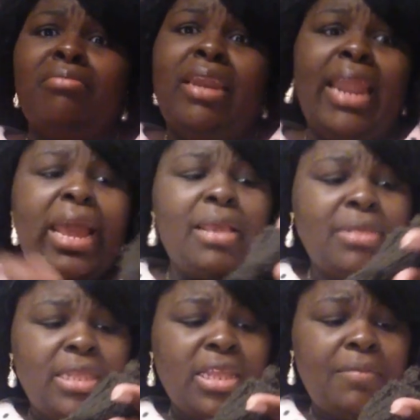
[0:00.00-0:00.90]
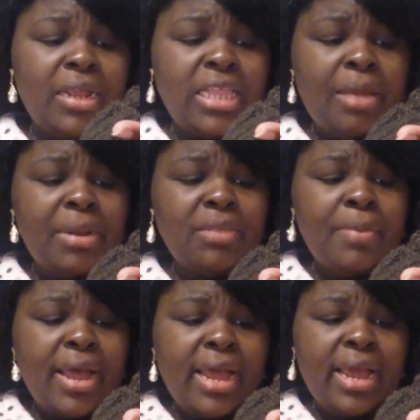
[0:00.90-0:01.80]
names and stuff like that. But it's
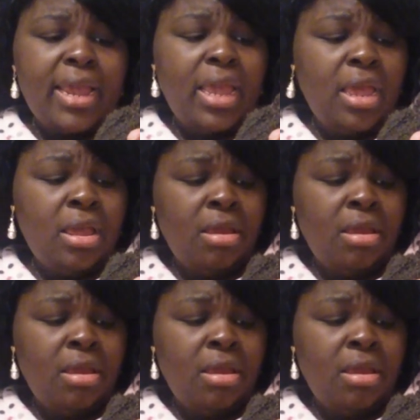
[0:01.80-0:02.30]
by